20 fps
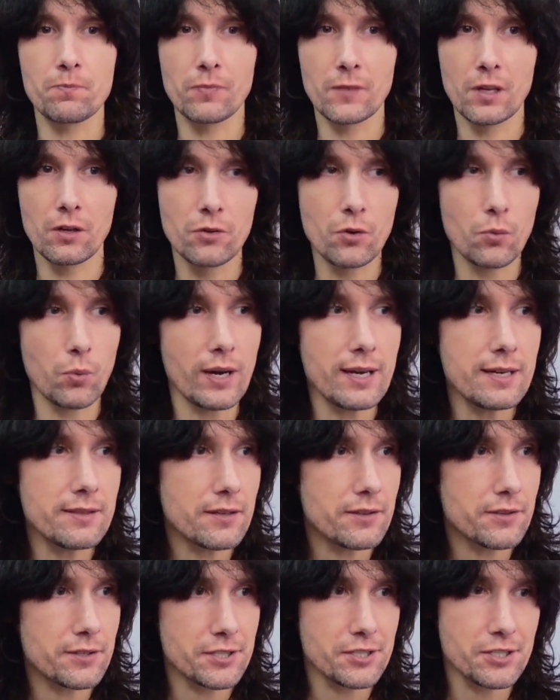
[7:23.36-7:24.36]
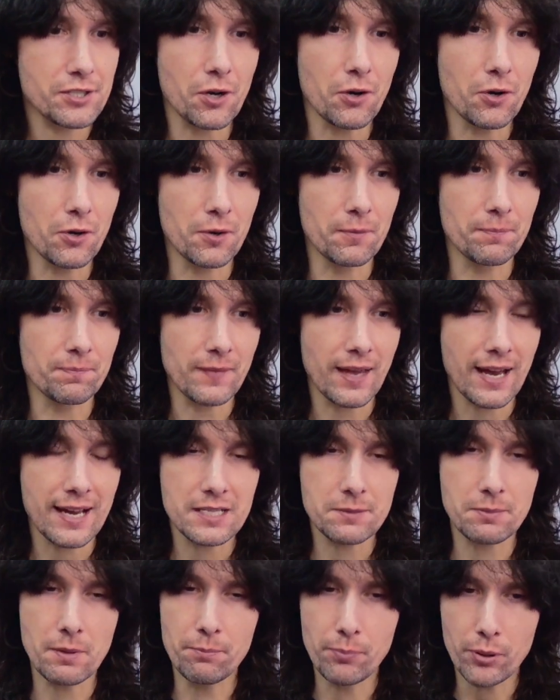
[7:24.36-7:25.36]
the way that the song
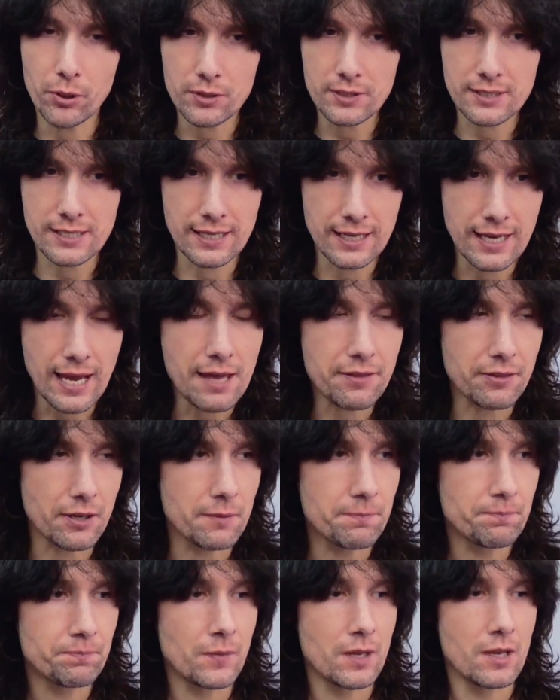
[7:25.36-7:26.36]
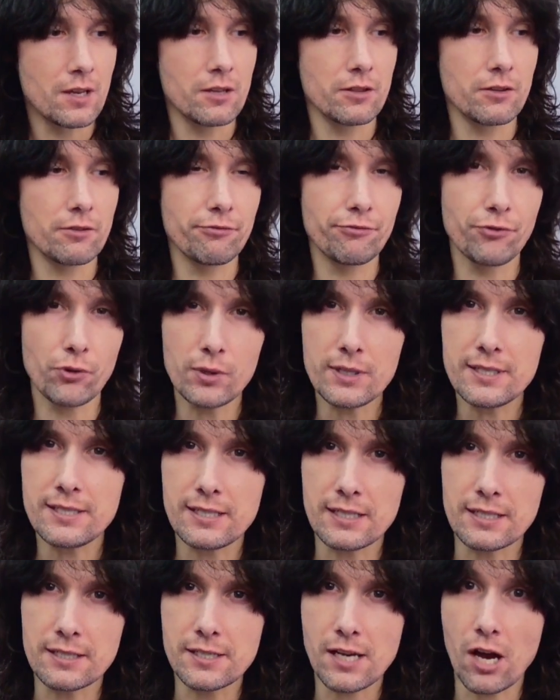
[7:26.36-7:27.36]
has been put together the
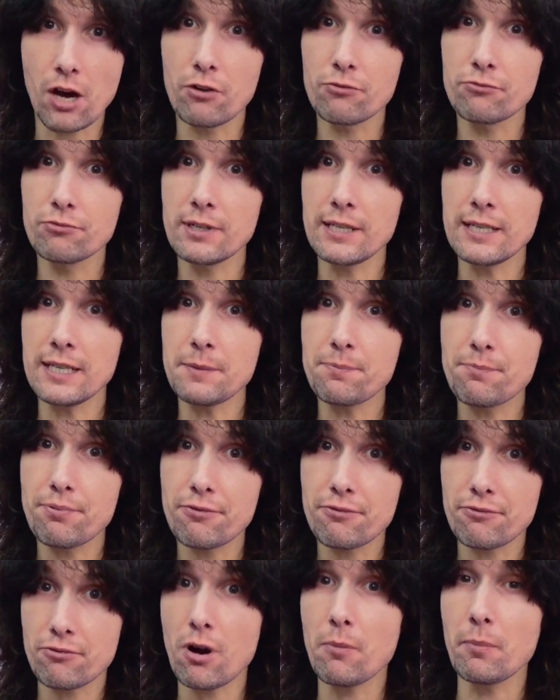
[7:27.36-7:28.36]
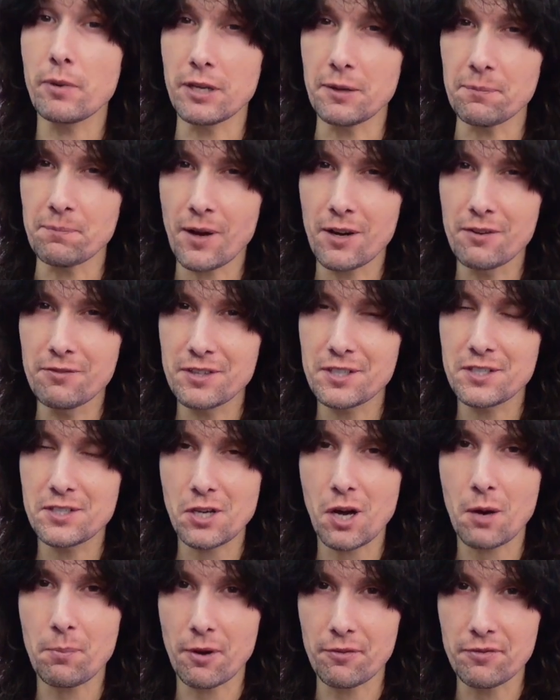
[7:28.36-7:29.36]
voices are really prominent over the
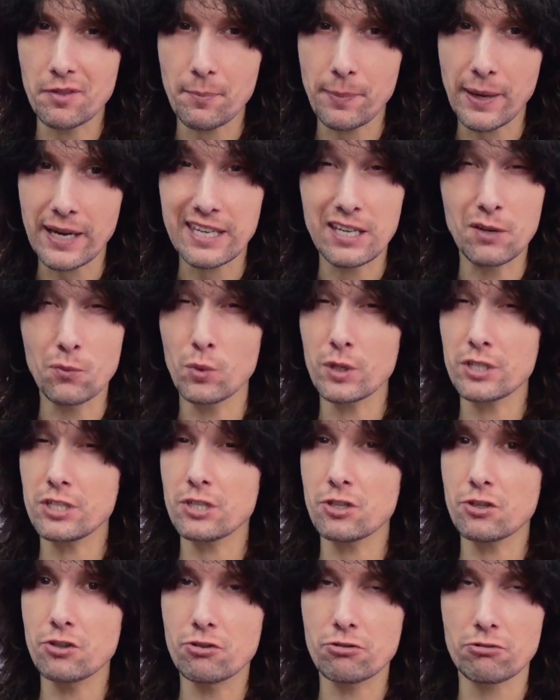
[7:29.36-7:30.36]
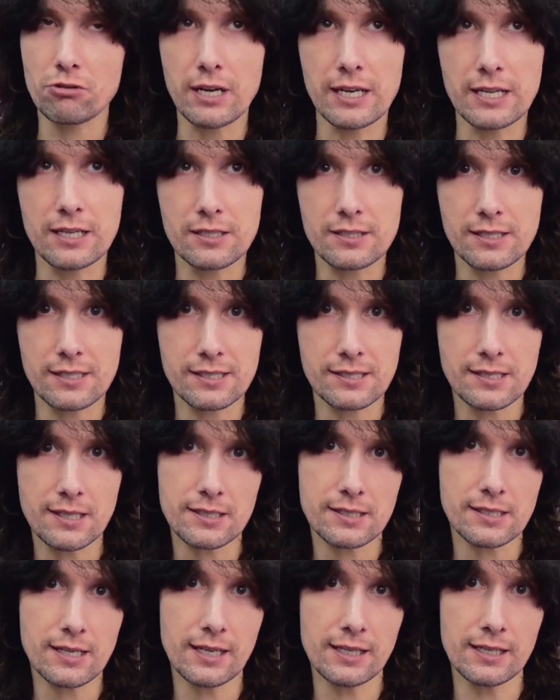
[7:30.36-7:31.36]
top of the backing, which is great because it
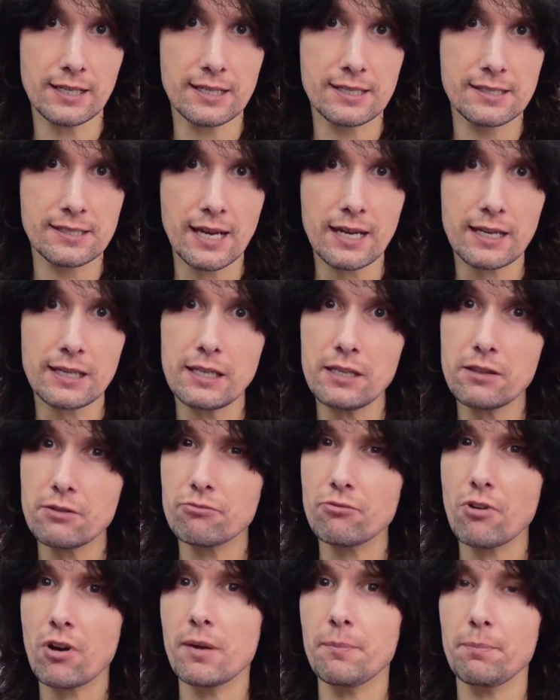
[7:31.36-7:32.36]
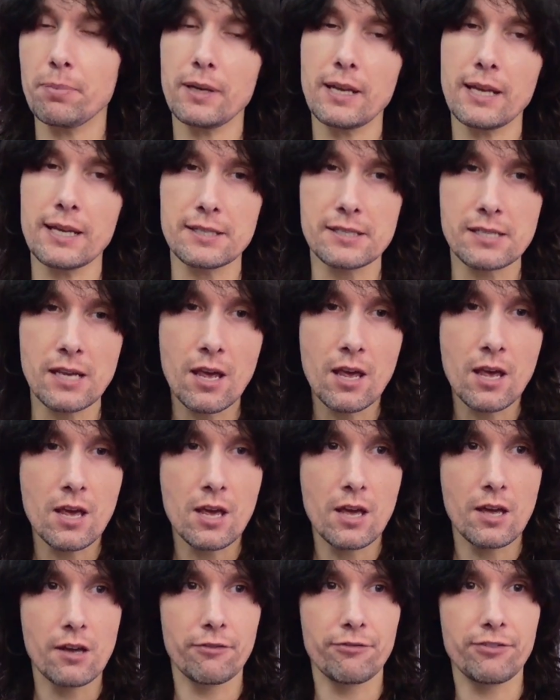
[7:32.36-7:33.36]
sits it in exactly the right place
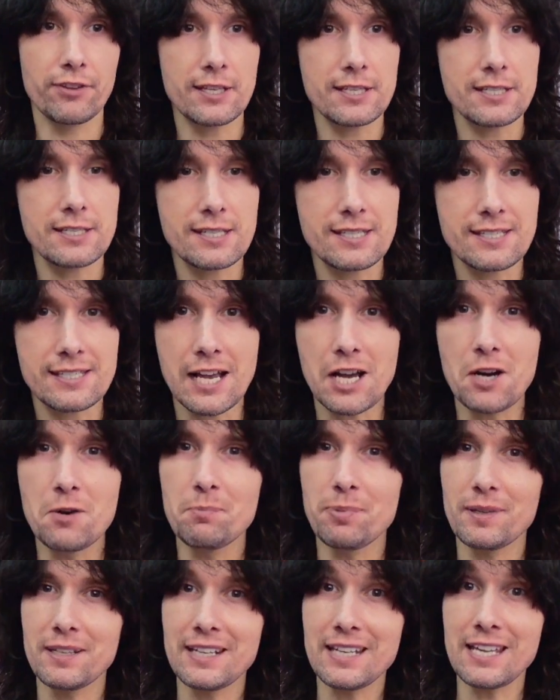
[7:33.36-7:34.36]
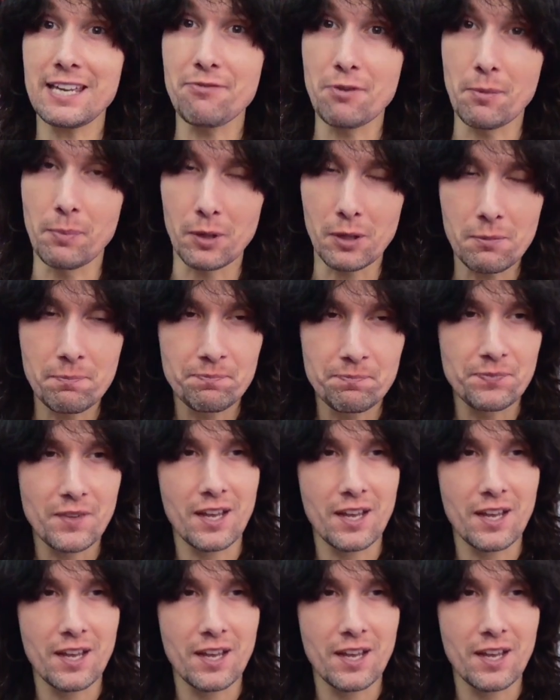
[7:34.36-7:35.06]
for this to sound believable.